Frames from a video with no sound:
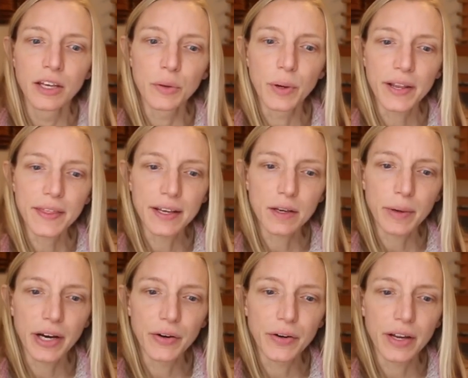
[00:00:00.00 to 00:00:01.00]
you want to think
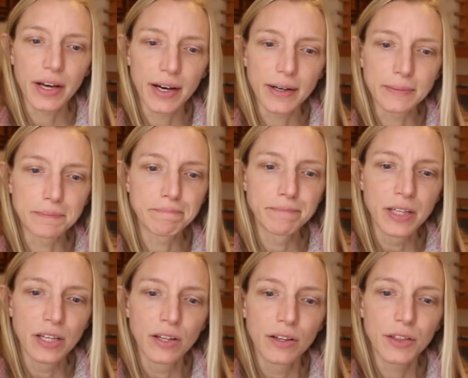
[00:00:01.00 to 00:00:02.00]
about um,
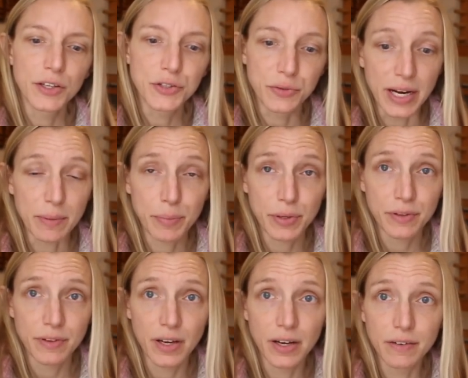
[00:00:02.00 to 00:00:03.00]
the drape
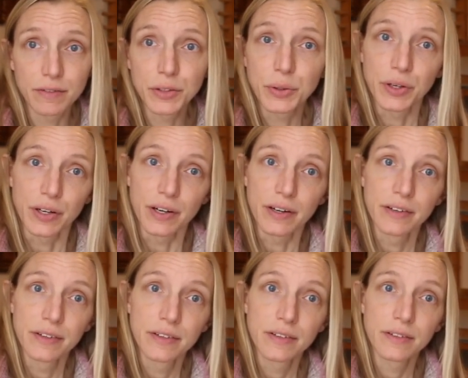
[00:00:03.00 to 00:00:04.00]
of your
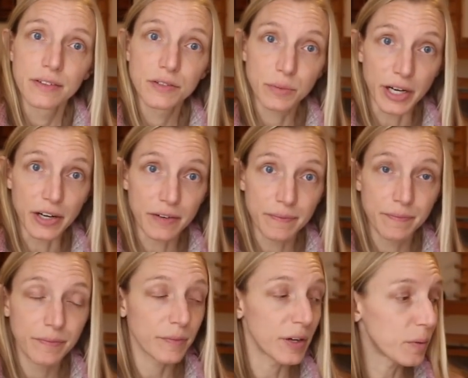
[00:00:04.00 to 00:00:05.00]
sweater,
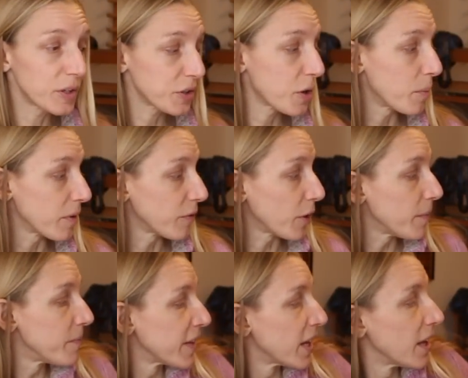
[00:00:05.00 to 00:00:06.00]
like what you're hoping
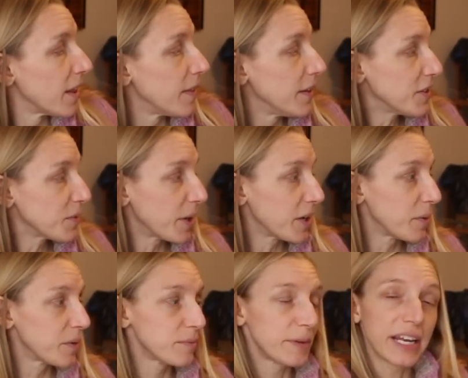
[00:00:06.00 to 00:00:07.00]
for. This
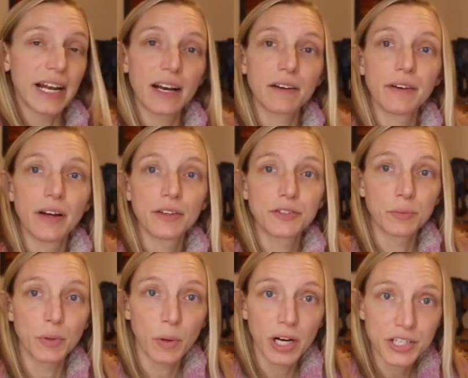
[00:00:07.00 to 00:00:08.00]
sweater was made out of a
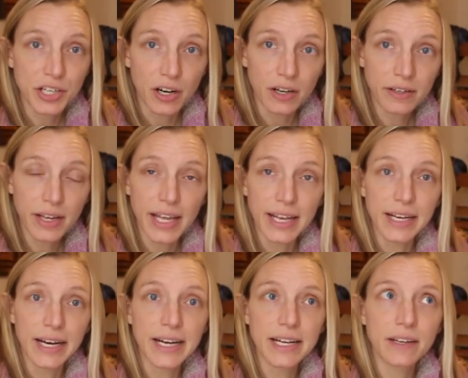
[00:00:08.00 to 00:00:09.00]
superwash yarn,
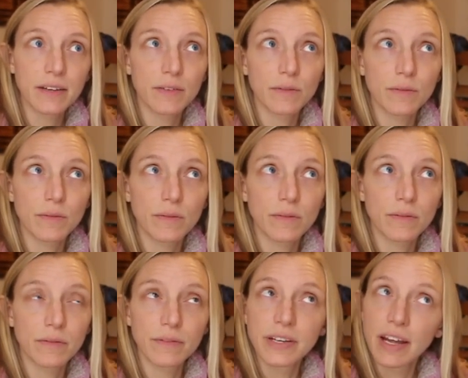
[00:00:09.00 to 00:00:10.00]
and I've
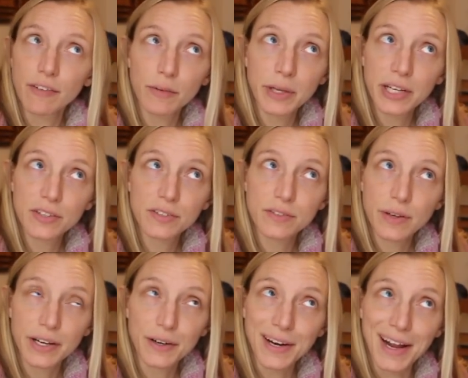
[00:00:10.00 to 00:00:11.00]
never made a
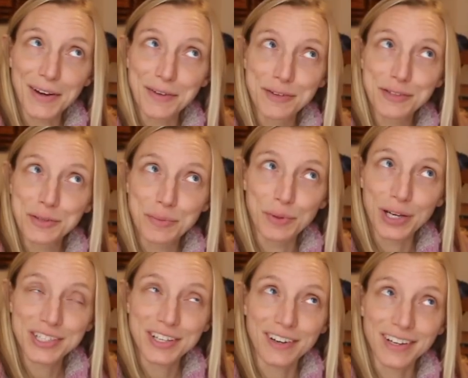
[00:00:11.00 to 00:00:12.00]
sweater out of a
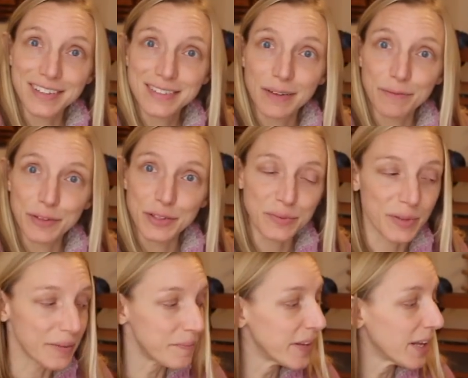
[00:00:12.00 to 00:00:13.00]
superwash yarn except for this
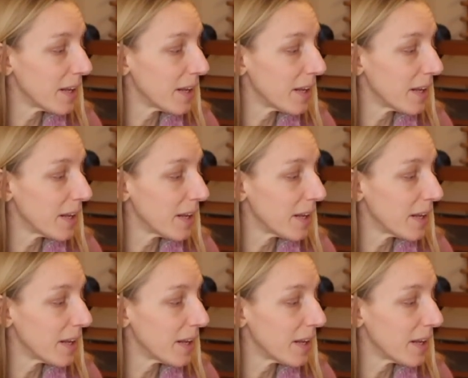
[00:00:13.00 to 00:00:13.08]
one,